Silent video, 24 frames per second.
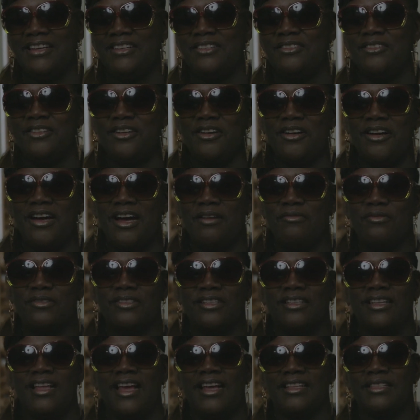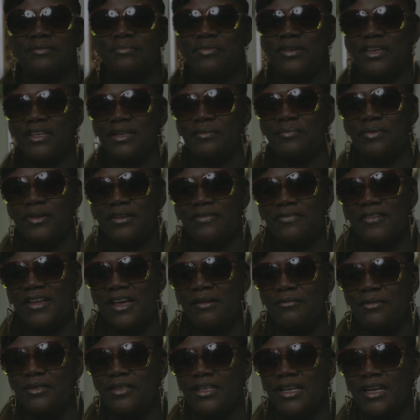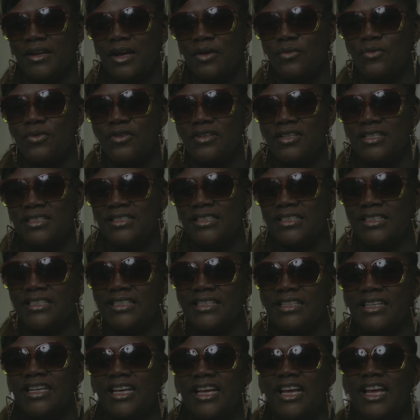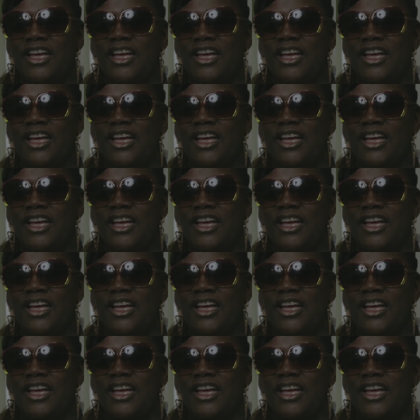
You know, I was glad to be in a big family that I was in.